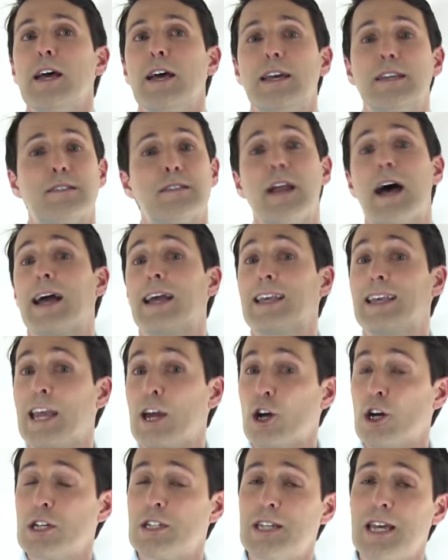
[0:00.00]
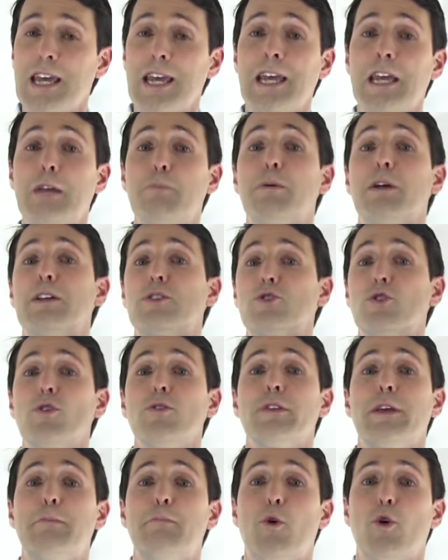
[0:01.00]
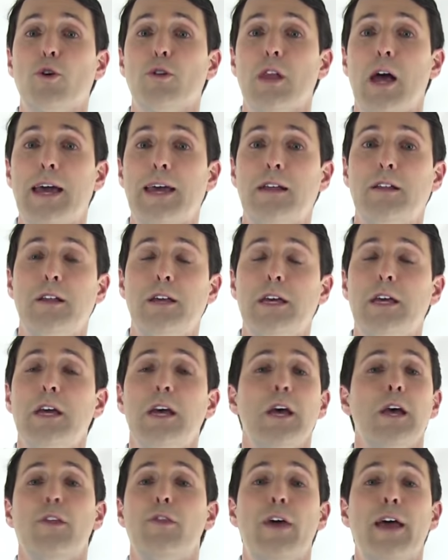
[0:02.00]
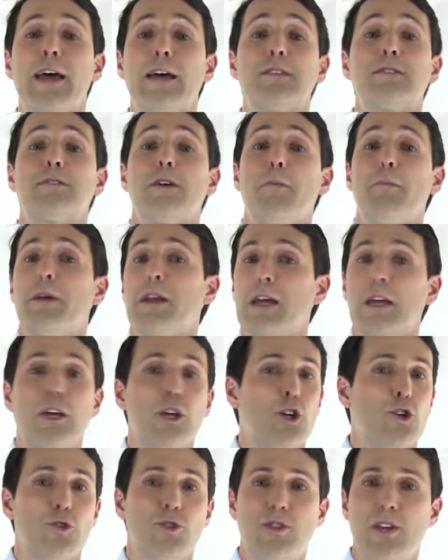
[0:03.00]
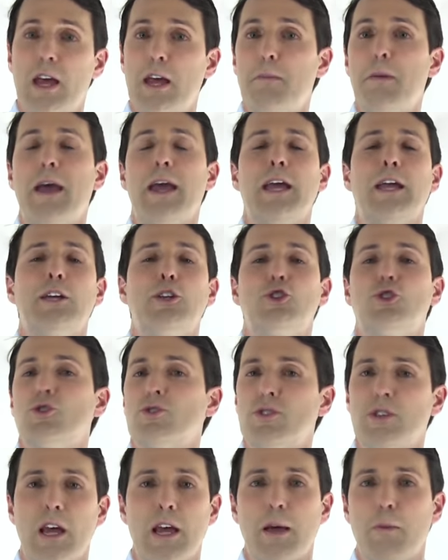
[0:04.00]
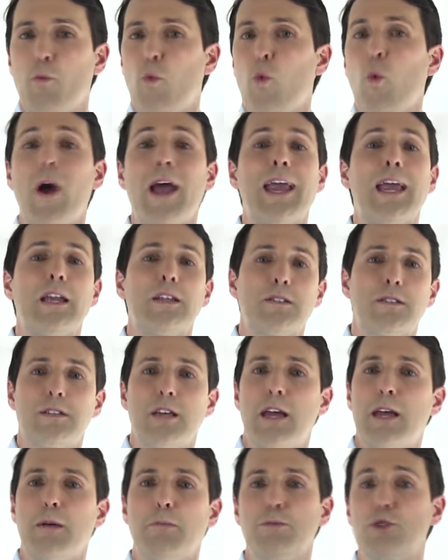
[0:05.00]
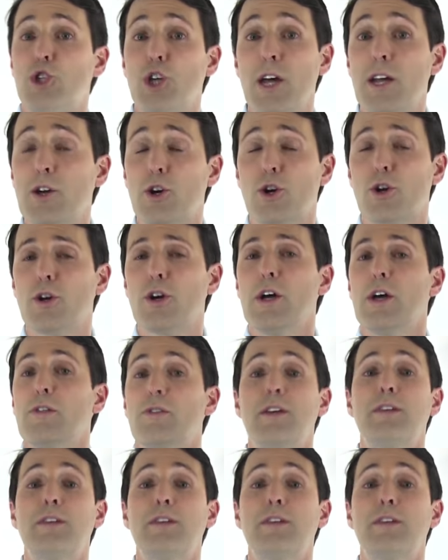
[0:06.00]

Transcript: It's not guaranteed, but it's certainly more likely than somebody your same age, same weight, same gender,